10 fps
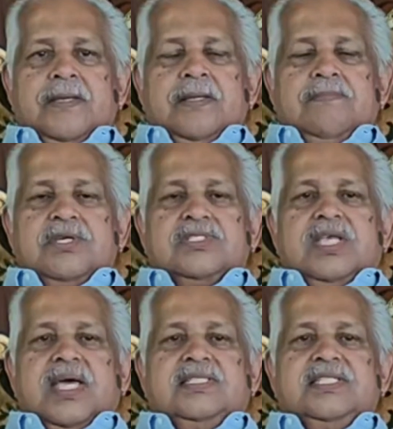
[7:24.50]
Because
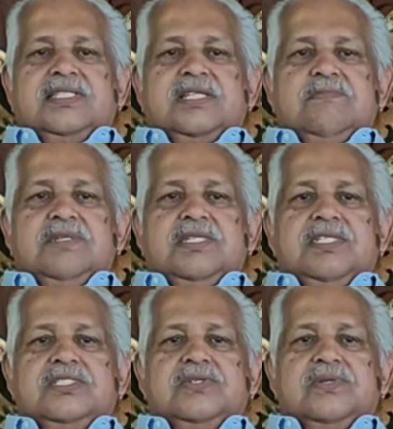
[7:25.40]
cancer treatment
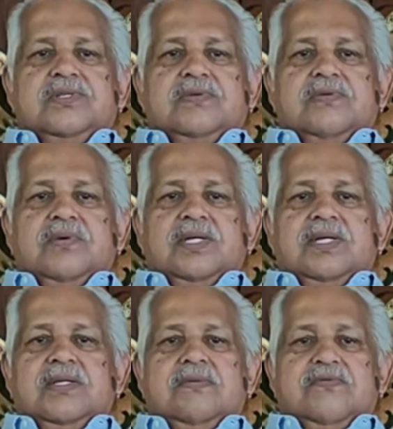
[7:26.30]
is not what
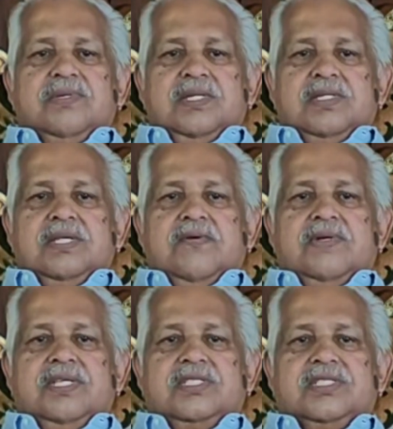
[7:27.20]

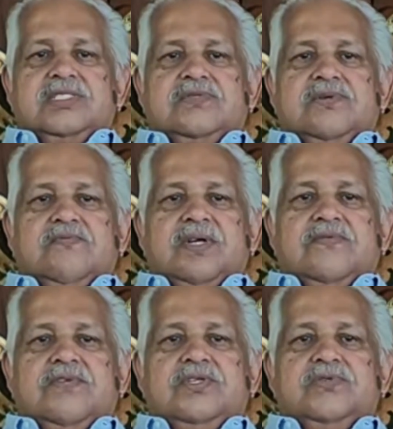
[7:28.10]
nowadays is not what
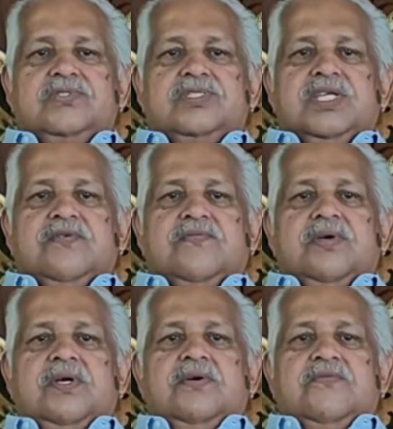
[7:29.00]
we used to give
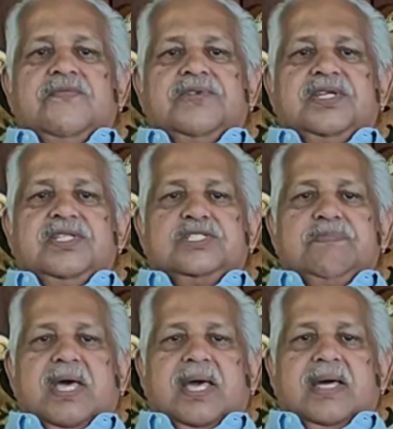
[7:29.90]
50 years
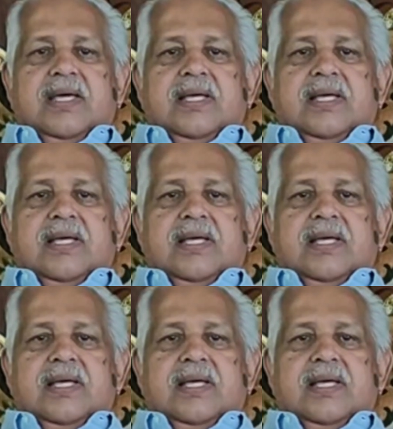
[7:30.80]
back.